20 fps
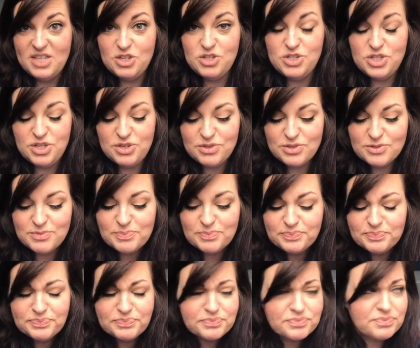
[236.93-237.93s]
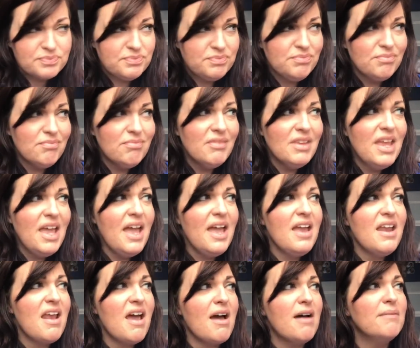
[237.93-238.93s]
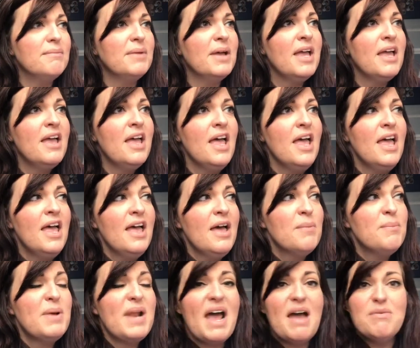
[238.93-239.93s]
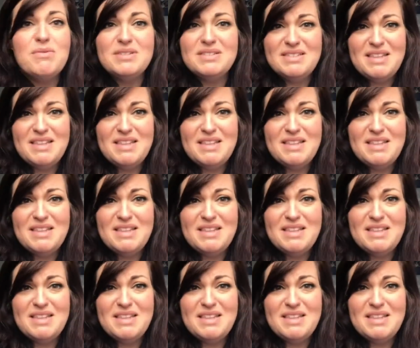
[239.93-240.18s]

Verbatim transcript: issues. And um But I was